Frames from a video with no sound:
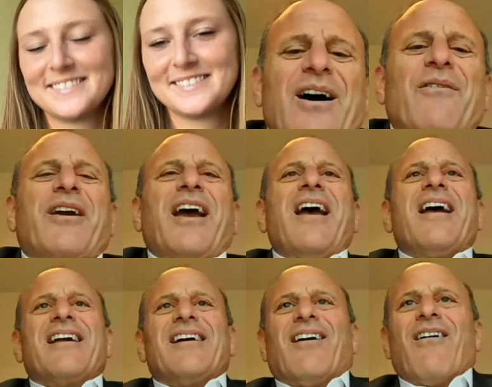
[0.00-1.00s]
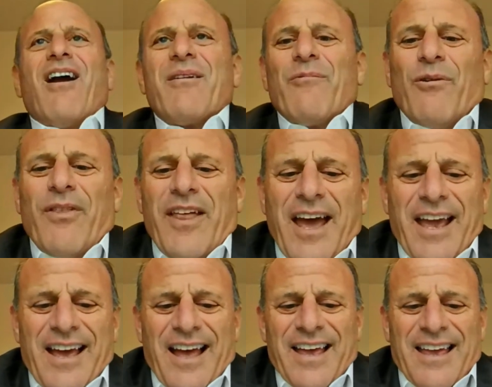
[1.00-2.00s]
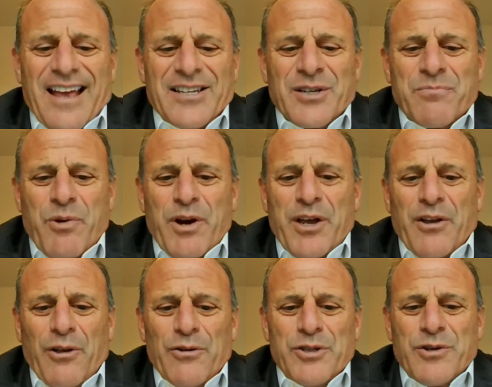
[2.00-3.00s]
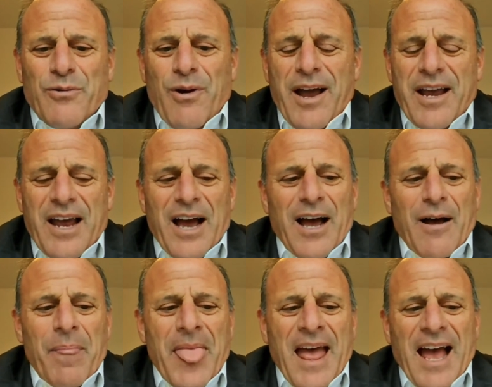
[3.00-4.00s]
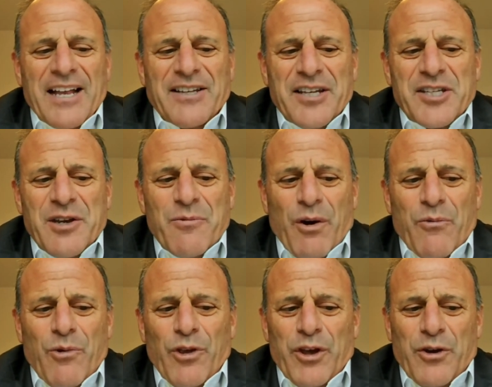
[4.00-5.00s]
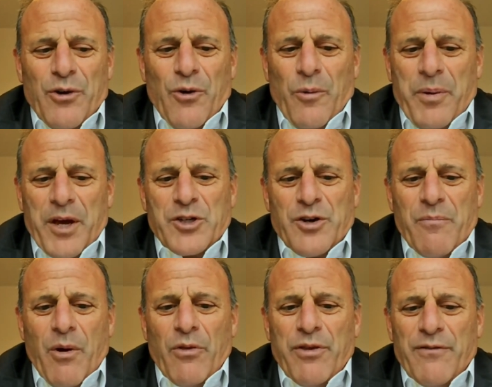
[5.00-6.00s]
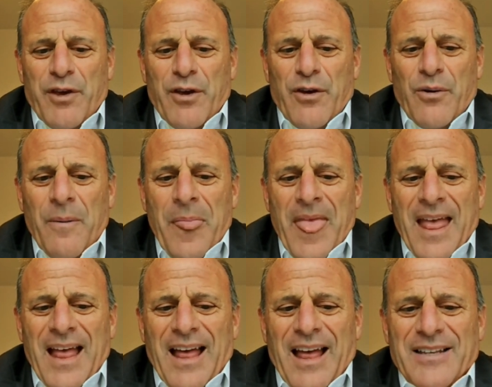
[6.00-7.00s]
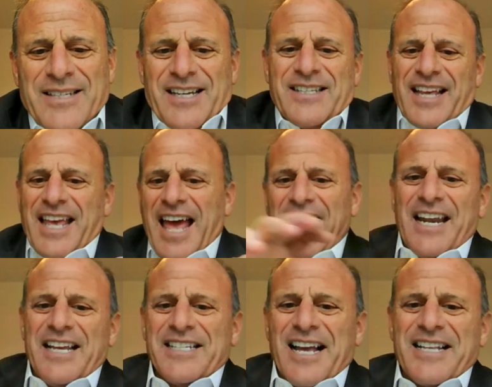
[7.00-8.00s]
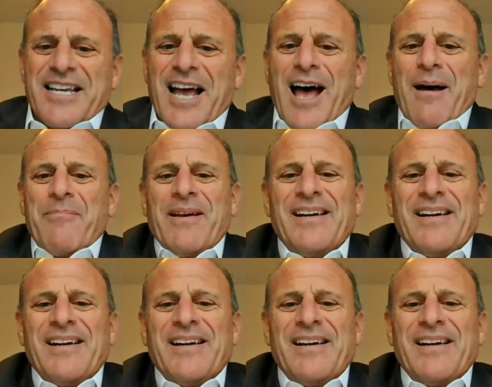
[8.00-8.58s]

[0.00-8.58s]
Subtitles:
Okay. All right. Well, then I guess pretty close to right. I did see one really cool picture of both of you. It says the Kennedys on top.